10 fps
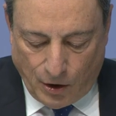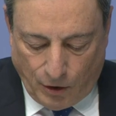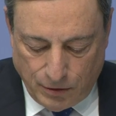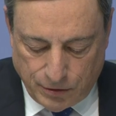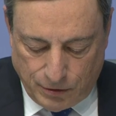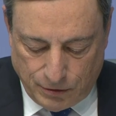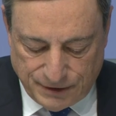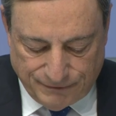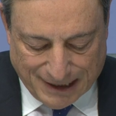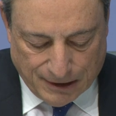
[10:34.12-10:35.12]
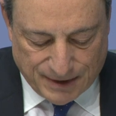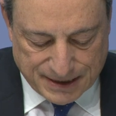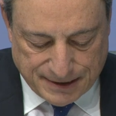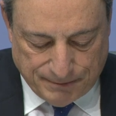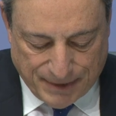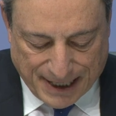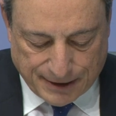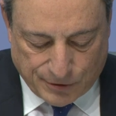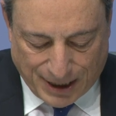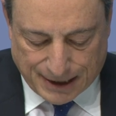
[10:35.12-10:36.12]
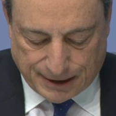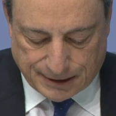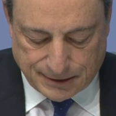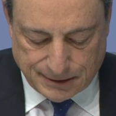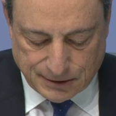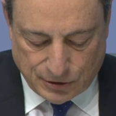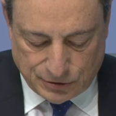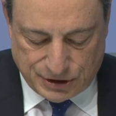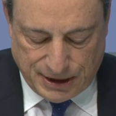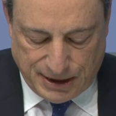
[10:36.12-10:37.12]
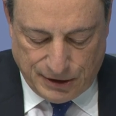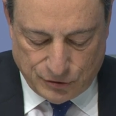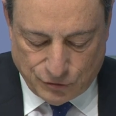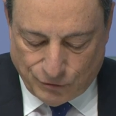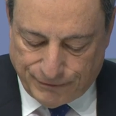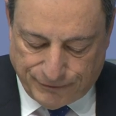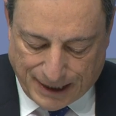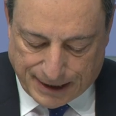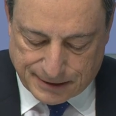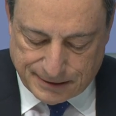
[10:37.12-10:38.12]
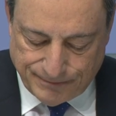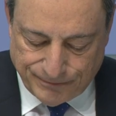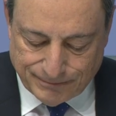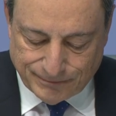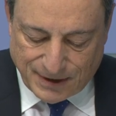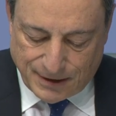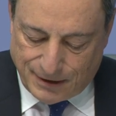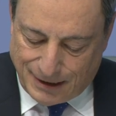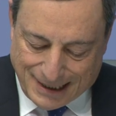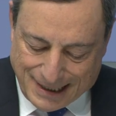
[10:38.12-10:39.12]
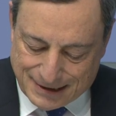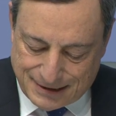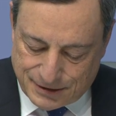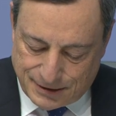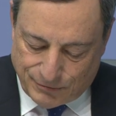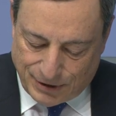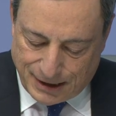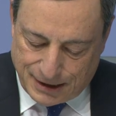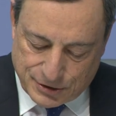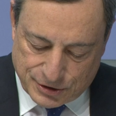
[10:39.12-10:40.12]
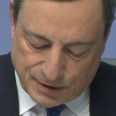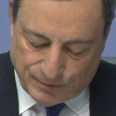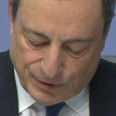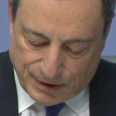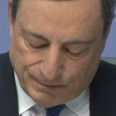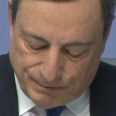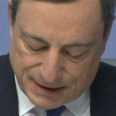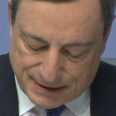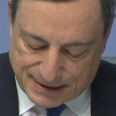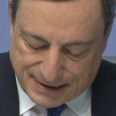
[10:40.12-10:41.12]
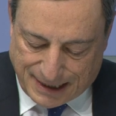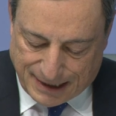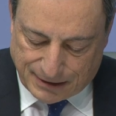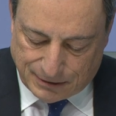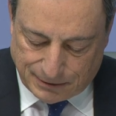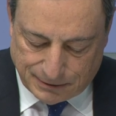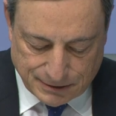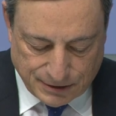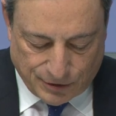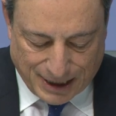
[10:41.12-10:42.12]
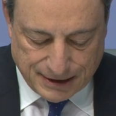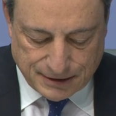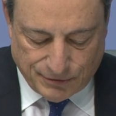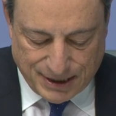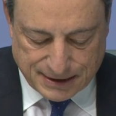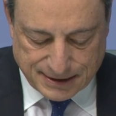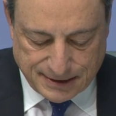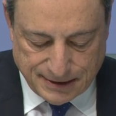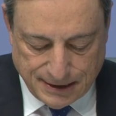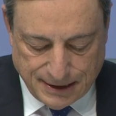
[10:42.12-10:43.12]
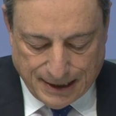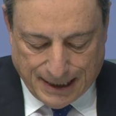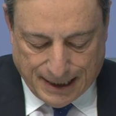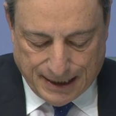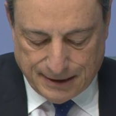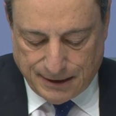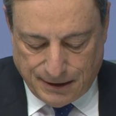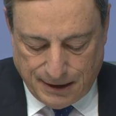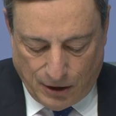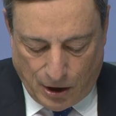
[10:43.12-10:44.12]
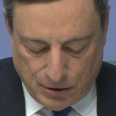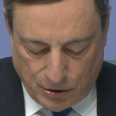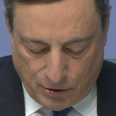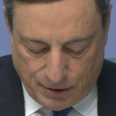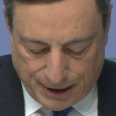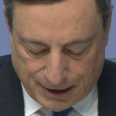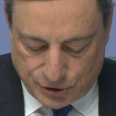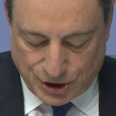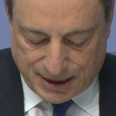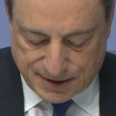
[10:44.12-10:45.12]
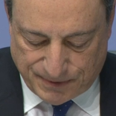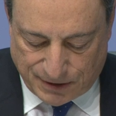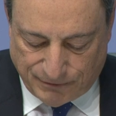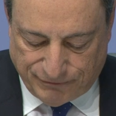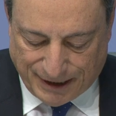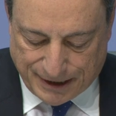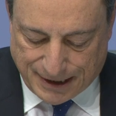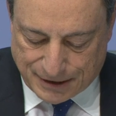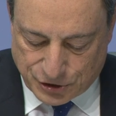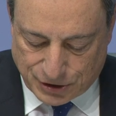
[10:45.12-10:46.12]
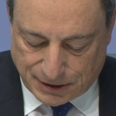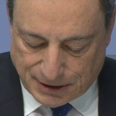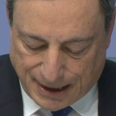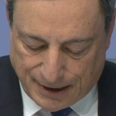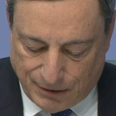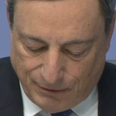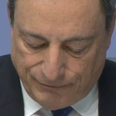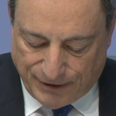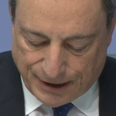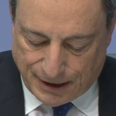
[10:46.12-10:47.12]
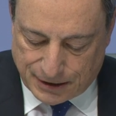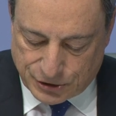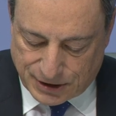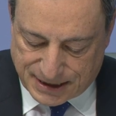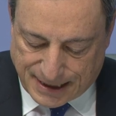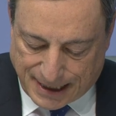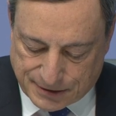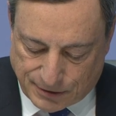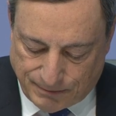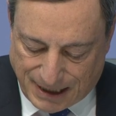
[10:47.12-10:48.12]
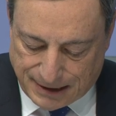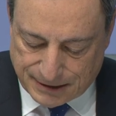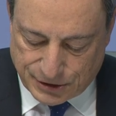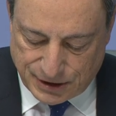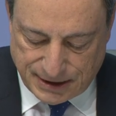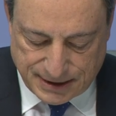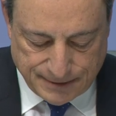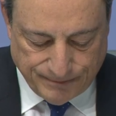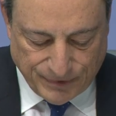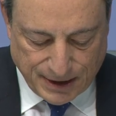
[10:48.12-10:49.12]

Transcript: Although developments in bank credit continue to reflect the lagged relationship with the business cycle, credit risk, and the ongoing adjustment of financial and non-financial sector balance sheets,